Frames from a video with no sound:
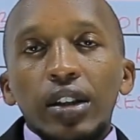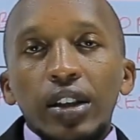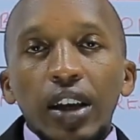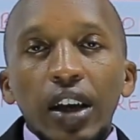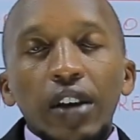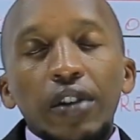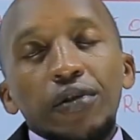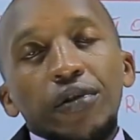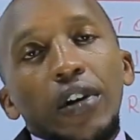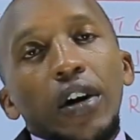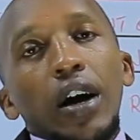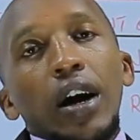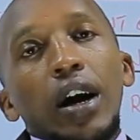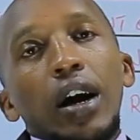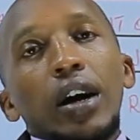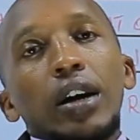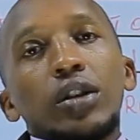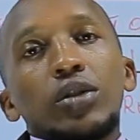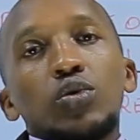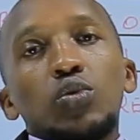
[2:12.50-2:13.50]
gave
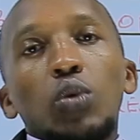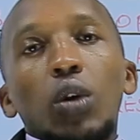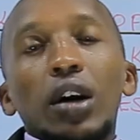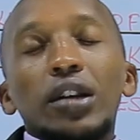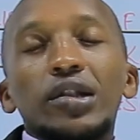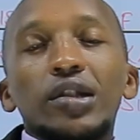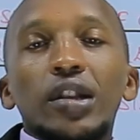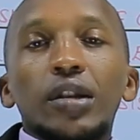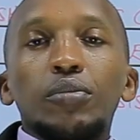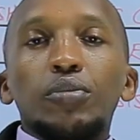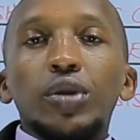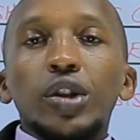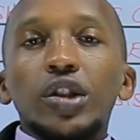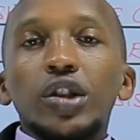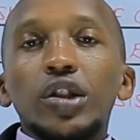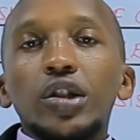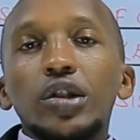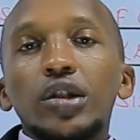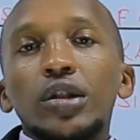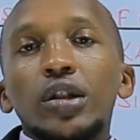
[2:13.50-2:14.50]
uh, towards the
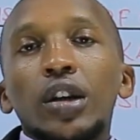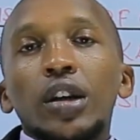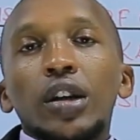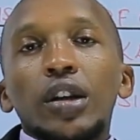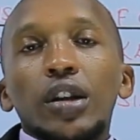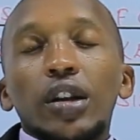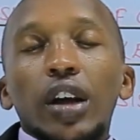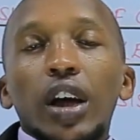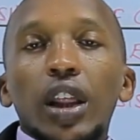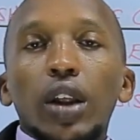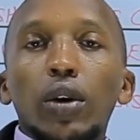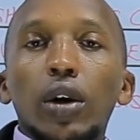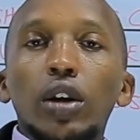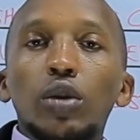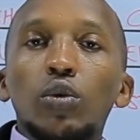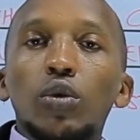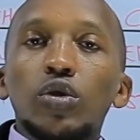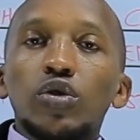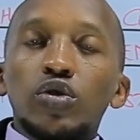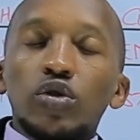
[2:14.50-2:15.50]
British. The other
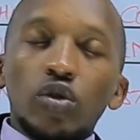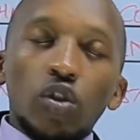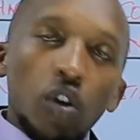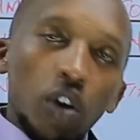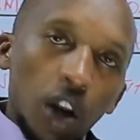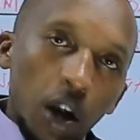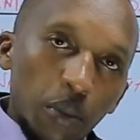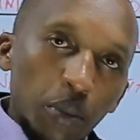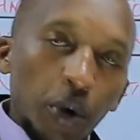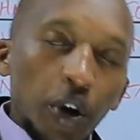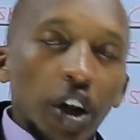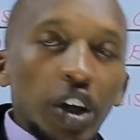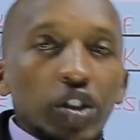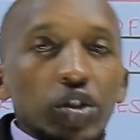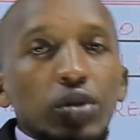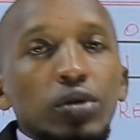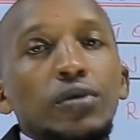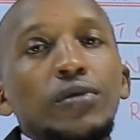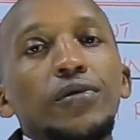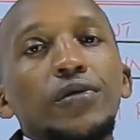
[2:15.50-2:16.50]
one was
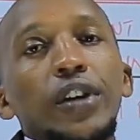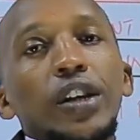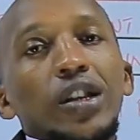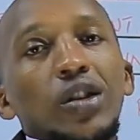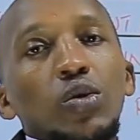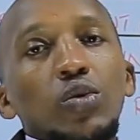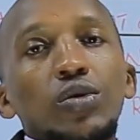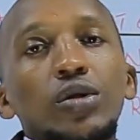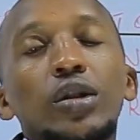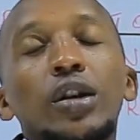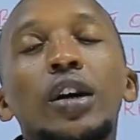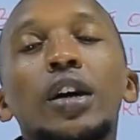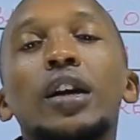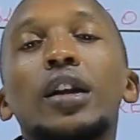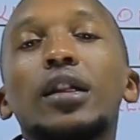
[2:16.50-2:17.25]
collaboration. Very good.